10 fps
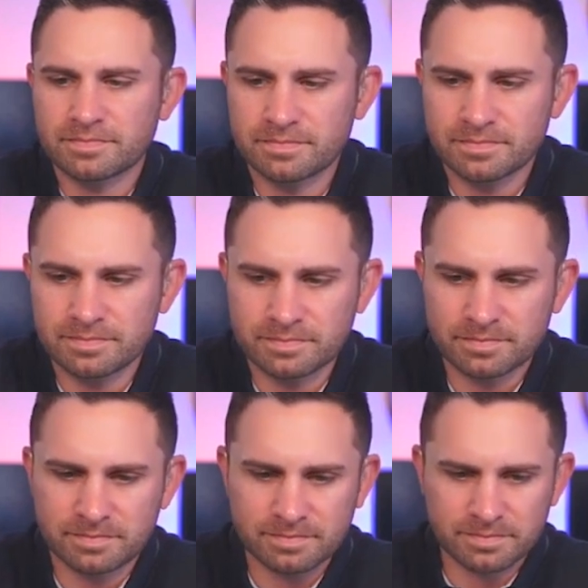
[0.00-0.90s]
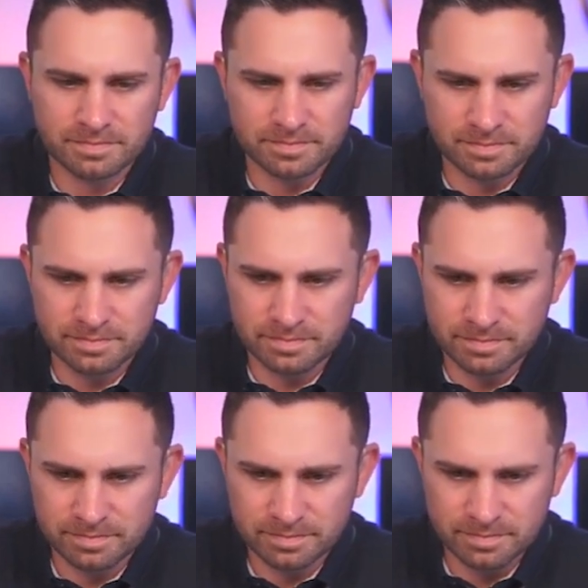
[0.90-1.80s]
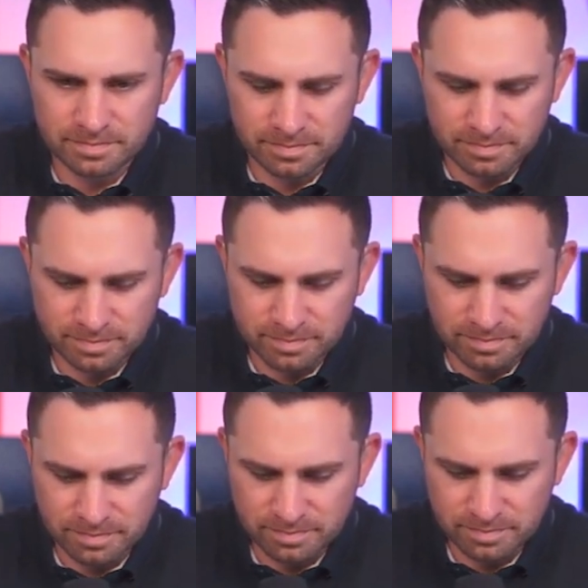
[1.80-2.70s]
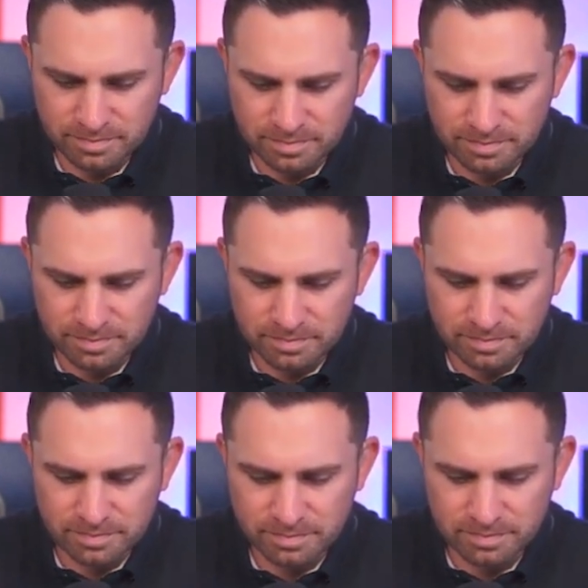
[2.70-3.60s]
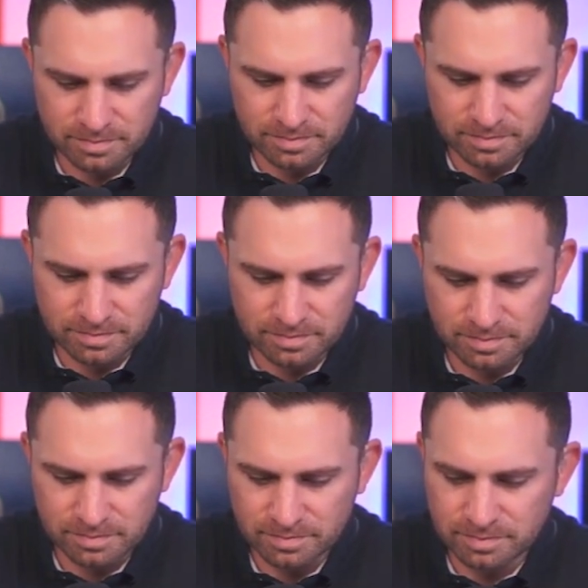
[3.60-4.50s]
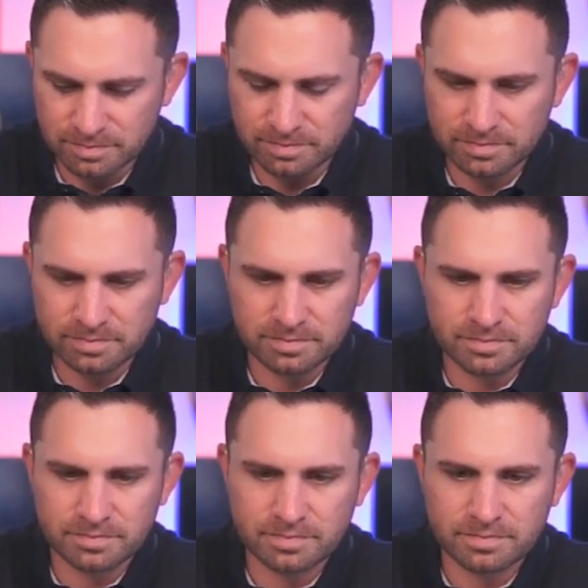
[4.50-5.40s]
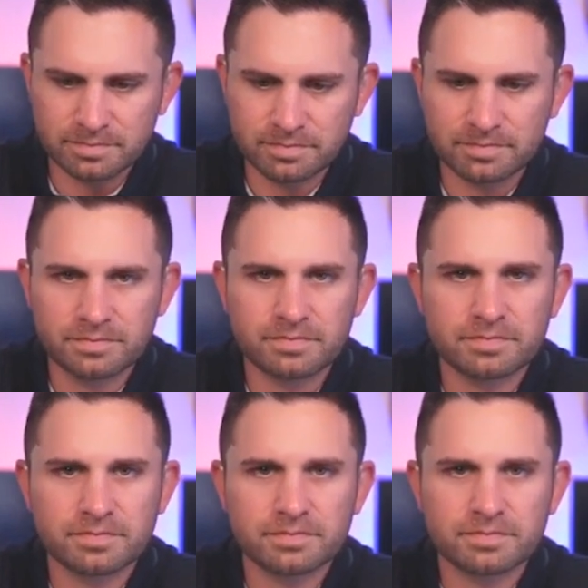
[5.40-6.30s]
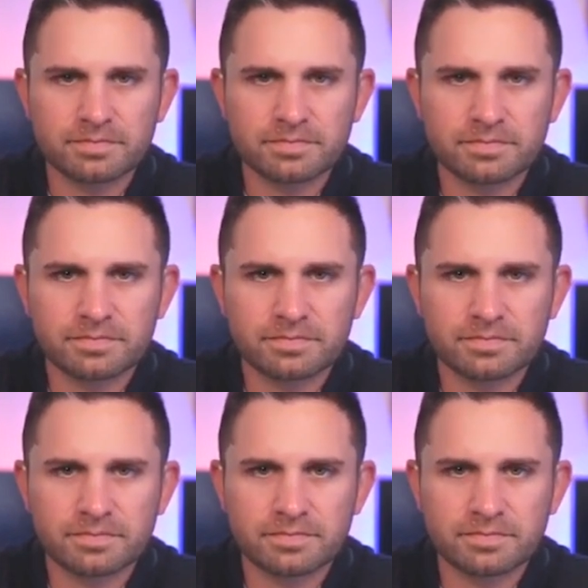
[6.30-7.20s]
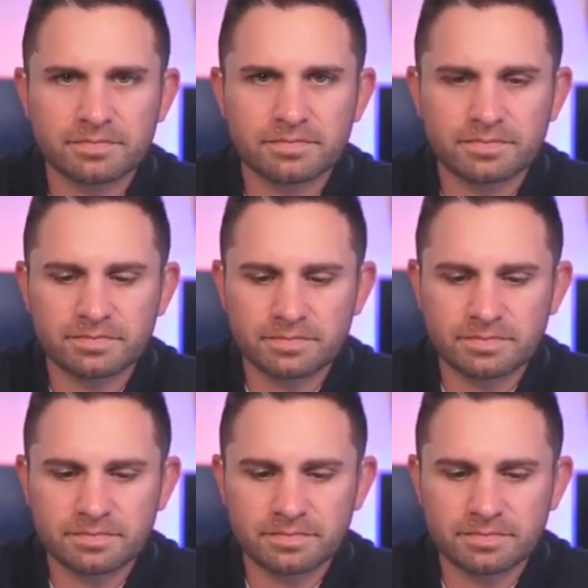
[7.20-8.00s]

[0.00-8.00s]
This person isn't speaking.